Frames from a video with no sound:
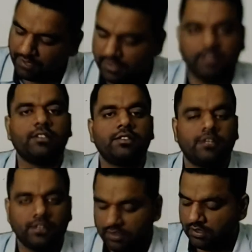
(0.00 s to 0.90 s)
ubiquitin.
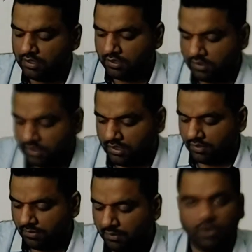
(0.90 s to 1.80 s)

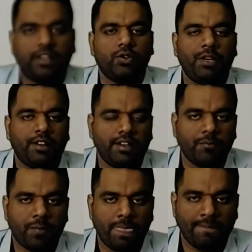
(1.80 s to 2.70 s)
Right? Marker protein is
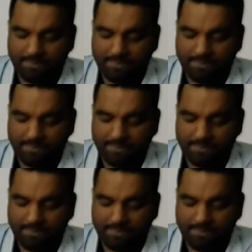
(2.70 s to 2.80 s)
ubiquitin.